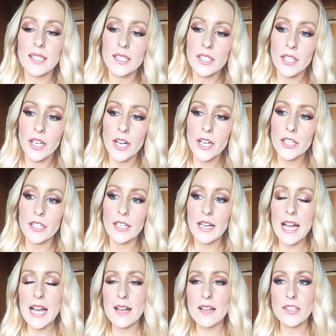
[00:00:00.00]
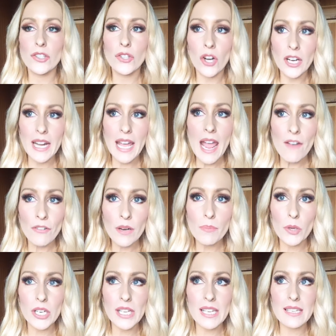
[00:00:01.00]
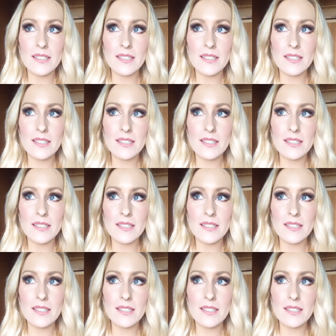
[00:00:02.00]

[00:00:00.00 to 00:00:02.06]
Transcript: you know, uh, not everybody